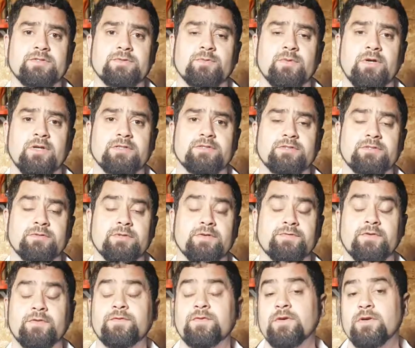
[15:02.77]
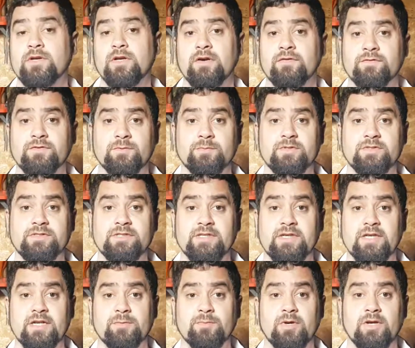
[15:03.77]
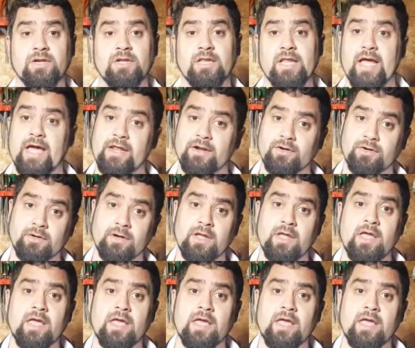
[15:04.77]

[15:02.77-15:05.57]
you want to, if you feel comfortable to get up on a ladder